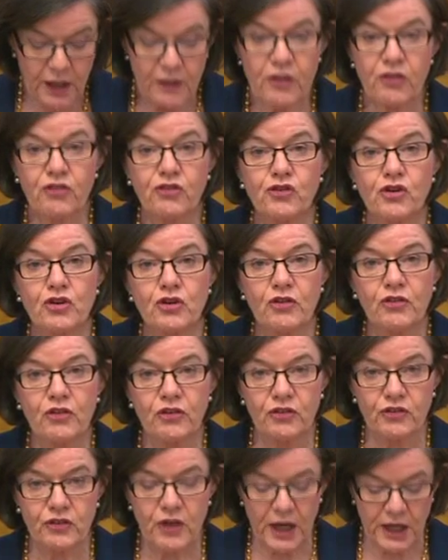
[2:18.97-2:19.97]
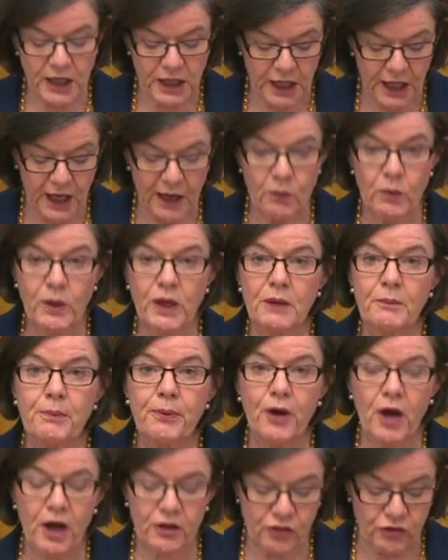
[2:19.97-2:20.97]
The students are studying and winning
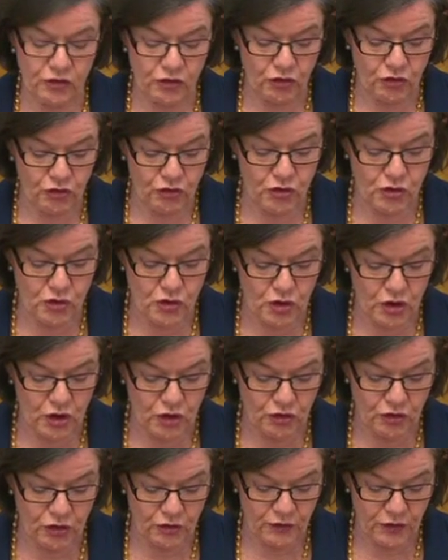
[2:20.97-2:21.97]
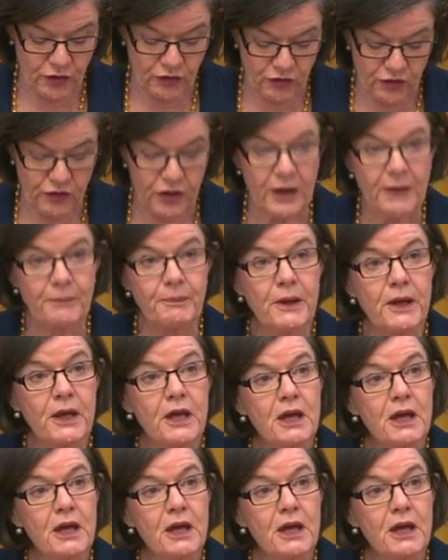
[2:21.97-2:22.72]
prizes at school and university.